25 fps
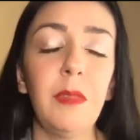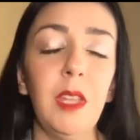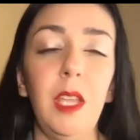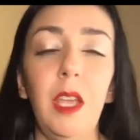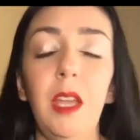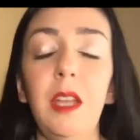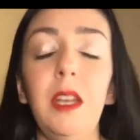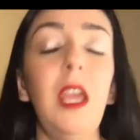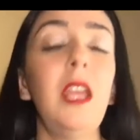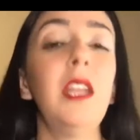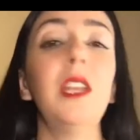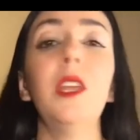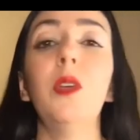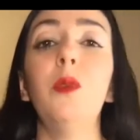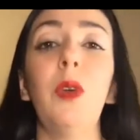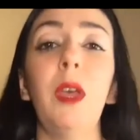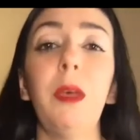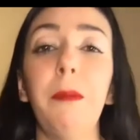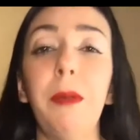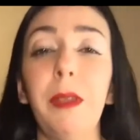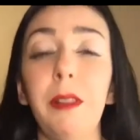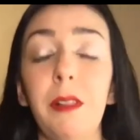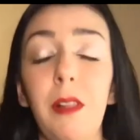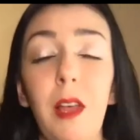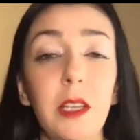in any way,
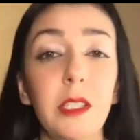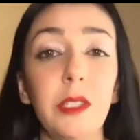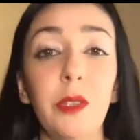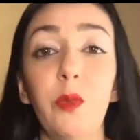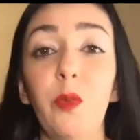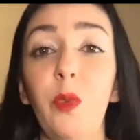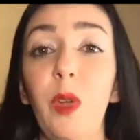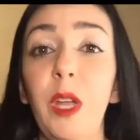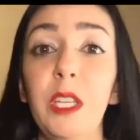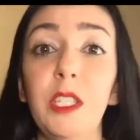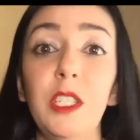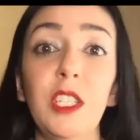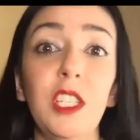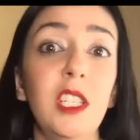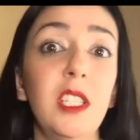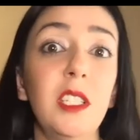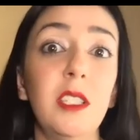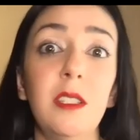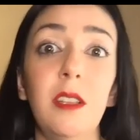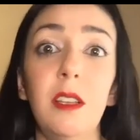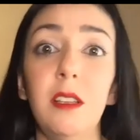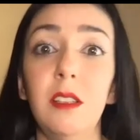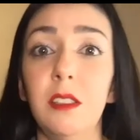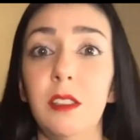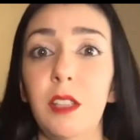by loss of wages,
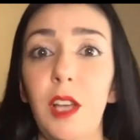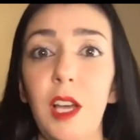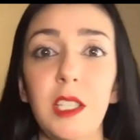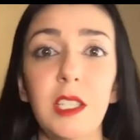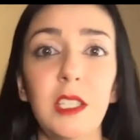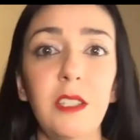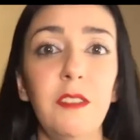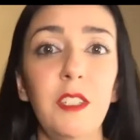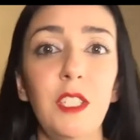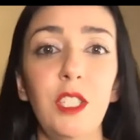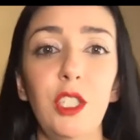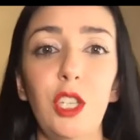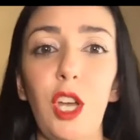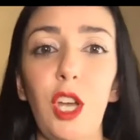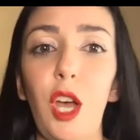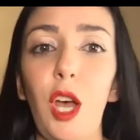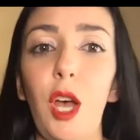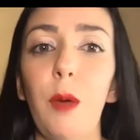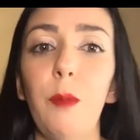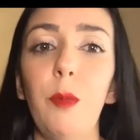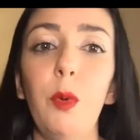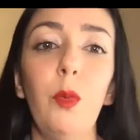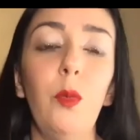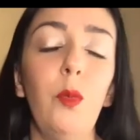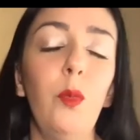loss of a job,